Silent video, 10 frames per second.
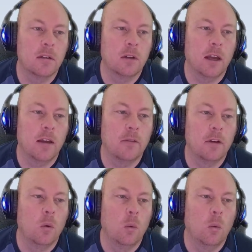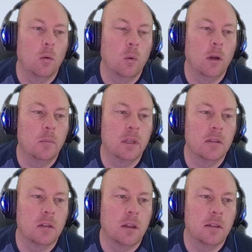So I have 1
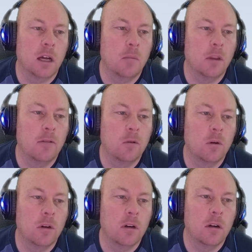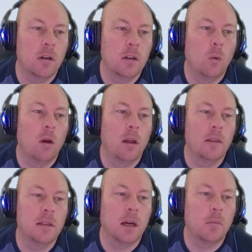pixel on the top left corner, 1 on
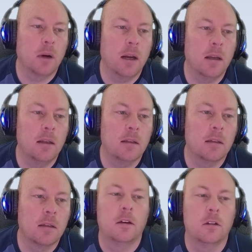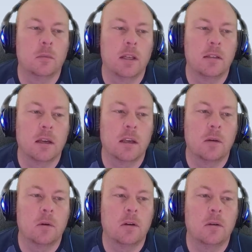the top right, here's my second
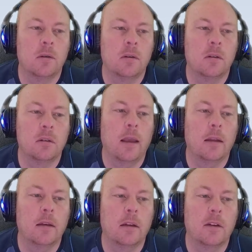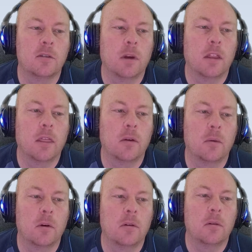row, and here's my third
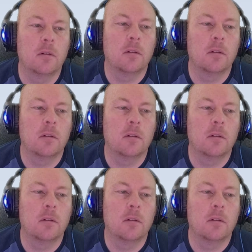row.